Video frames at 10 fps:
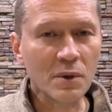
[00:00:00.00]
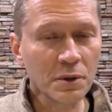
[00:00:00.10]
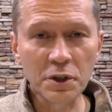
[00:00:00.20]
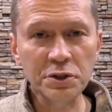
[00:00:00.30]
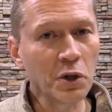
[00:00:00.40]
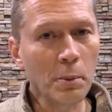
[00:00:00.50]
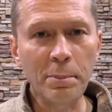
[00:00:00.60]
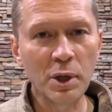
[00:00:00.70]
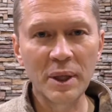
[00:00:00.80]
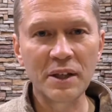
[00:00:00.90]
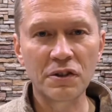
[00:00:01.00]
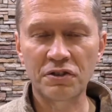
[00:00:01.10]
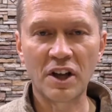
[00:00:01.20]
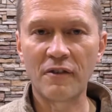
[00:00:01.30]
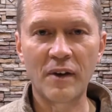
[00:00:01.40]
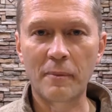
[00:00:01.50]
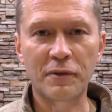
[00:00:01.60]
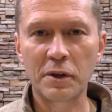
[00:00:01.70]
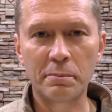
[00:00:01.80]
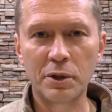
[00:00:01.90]
pulling yourself up
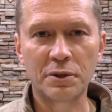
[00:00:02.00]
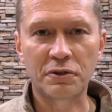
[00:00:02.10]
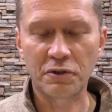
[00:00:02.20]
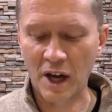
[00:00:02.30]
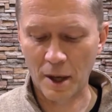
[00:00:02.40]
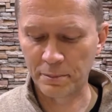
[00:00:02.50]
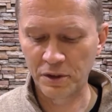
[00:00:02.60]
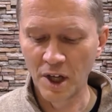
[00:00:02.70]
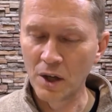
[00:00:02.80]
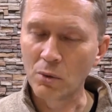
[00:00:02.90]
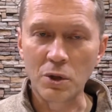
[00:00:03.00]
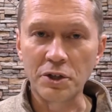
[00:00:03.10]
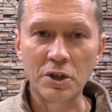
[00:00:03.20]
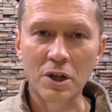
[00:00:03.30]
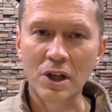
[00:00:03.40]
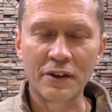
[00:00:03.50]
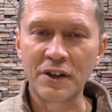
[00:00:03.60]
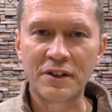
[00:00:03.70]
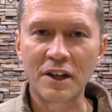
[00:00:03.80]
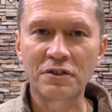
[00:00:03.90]
from the bootstraps when you're in the
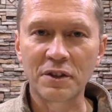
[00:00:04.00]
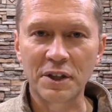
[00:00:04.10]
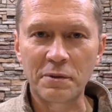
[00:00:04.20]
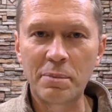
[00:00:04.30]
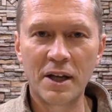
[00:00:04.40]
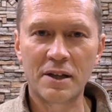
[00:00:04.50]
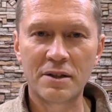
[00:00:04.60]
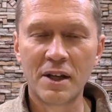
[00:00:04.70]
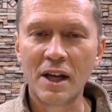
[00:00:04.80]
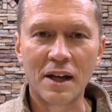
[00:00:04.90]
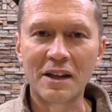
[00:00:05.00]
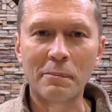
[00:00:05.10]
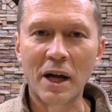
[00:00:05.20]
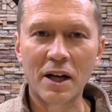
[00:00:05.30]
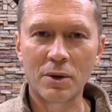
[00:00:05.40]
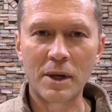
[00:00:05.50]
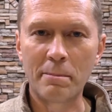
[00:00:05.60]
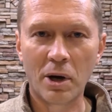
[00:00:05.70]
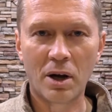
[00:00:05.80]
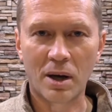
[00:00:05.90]
desolate pit and the miry
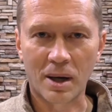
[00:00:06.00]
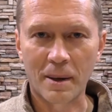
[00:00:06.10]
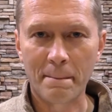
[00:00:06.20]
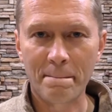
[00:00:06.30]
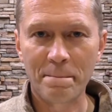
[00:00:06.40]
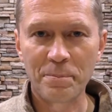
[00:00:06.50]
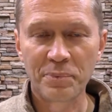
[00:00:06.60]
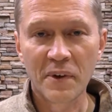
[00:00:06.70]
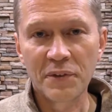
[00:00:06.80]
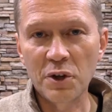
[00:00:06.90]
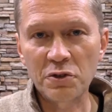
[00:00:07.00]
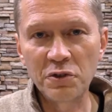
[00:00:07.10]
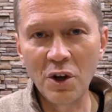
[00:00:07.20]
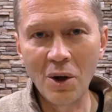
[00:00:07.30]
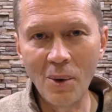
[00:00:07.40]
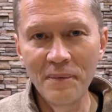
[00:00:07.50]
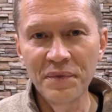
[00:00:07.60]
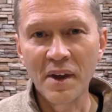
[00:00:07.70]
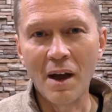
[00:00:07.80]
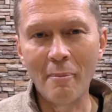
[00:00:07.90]
bog. There's no
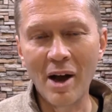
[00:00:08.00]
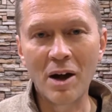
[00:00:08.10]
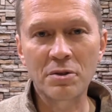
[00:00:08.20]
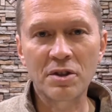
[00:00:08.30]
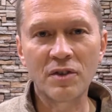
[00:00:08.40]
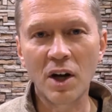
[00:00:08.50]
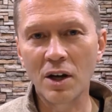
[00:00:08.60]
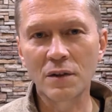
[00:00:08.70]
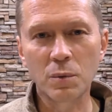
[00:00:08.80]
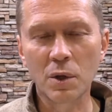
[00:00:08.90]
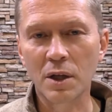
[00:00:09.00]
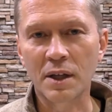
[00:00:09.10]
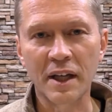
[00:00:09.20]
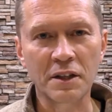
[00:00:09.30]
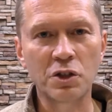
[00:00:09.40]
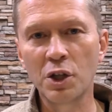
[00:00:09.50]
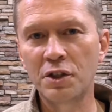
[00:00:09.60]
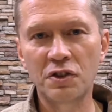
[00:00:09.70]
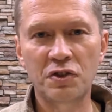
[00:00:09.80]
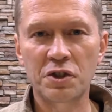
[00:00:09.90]
amount of hard work and good
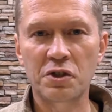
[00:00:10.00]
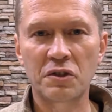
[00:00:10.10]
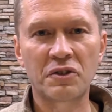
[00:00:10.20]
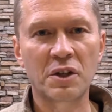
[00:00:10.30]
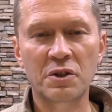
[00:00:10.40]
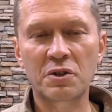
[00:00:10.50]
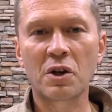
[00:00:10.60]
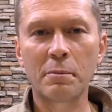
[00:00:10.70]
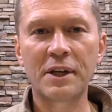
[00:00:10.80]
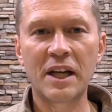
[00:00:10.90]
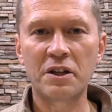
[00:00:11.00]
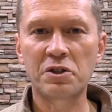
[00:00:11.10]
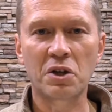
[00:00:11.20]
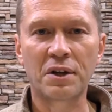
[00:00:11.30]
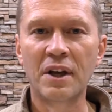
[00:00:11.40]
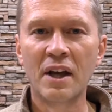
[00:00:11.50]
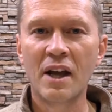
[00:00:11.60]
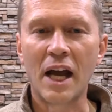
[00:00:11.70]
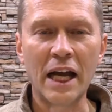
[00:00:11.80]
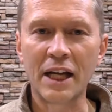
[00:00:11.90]
decisions and determination
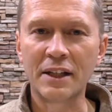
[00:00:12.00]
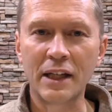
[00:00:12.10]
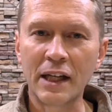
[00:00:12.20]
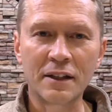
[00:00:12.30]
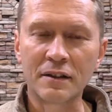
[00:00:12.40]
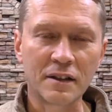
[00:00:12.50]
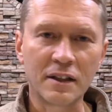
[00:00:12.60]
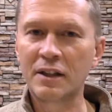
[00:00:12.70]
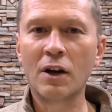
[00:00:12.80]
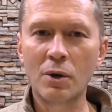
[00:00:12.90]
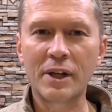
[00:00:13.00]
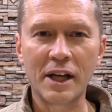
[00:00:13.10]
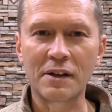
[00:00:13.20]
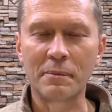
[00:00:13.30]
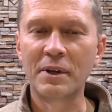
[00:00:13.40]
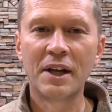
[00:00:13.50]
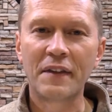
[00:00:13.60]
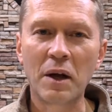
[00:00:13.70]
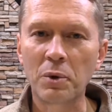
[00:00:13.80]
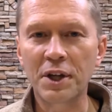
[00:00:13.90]
and go get them
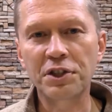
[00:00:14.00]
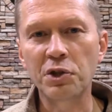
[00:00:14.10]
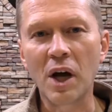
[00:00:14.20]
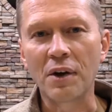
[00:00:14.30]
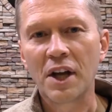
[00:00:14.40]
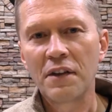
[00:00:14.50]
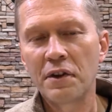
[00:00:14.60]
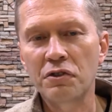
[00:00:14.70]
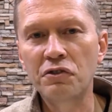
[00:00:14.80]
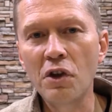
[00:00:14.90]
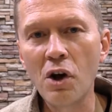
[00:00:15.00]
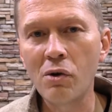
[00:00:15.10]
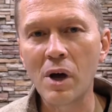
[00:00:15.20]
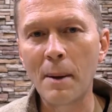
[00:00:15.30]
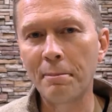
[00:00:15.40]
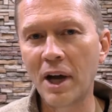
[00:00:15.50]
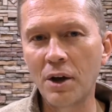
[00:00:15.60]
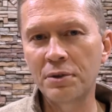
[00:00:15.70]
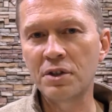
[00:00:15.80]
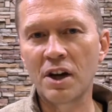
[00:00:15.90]
that will get you out. There's no
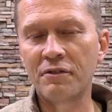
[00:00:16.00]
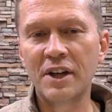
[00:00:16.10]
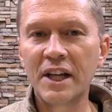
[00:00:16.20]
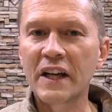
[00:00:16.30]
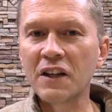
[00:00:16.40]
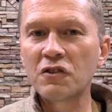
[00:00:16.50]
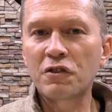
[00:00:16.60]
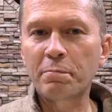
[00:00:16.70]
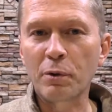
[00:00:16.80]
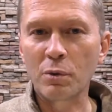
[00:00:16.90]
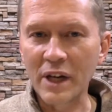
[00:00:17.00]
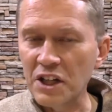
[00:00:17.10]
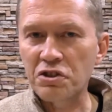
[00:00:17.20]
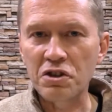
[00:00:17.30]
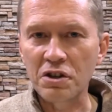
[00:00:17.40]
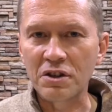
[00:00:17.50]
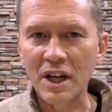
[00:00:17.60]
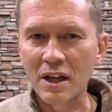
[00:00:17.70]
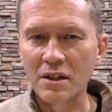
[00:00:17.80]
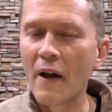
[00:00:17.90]
amount of inspiration
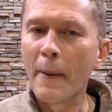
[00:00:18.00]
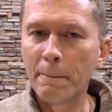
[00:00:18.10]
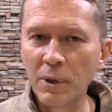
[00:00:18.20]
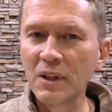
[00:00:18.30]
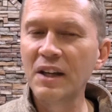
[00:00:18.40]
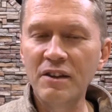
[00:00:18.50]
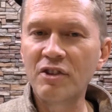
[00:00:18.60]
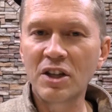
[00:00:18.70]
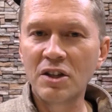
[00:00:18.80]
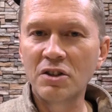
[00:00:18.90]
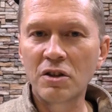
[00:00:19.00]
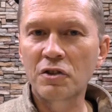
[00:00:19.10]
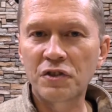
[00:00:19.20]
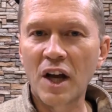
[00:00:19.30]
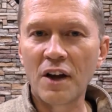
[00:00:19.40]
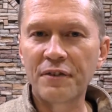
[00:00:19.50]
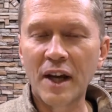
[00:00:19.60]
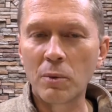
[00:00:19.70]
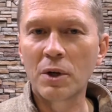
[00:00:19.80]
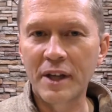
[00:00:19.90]
and believing in yourself
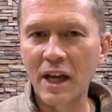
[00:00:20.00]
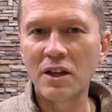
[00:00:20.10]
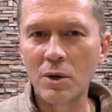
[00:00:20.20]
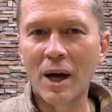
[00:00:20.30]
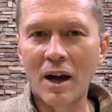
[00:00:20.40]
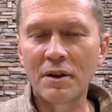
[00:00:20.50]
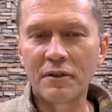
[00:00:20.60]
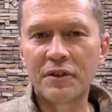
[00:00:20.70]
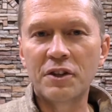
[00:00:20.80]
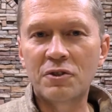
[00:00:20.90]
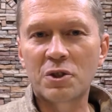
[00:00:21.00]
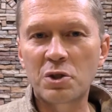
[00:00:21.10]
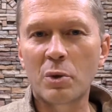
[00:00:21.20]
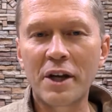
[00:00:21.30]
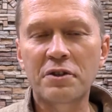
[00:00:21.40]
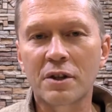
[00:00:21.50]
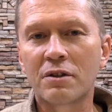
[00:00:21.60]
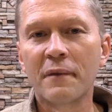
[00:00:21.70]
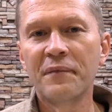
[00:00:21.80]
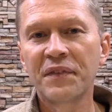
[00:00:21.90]
that will get you out of these
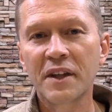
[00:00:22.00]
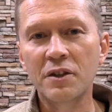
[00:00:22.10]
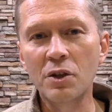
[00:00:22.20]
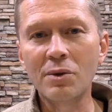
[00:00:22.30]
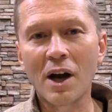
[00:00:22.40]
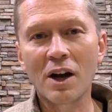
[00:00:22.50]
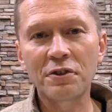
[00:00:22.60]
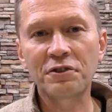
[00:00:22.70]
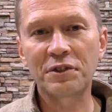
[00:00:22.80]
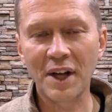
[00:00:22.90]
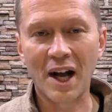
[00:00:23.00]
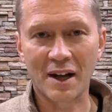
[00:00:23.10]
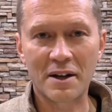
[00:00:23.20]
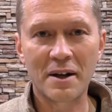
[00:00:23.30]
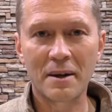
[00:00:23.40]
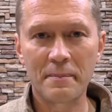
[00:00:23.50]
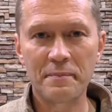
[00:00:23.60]
situations. You are stuck.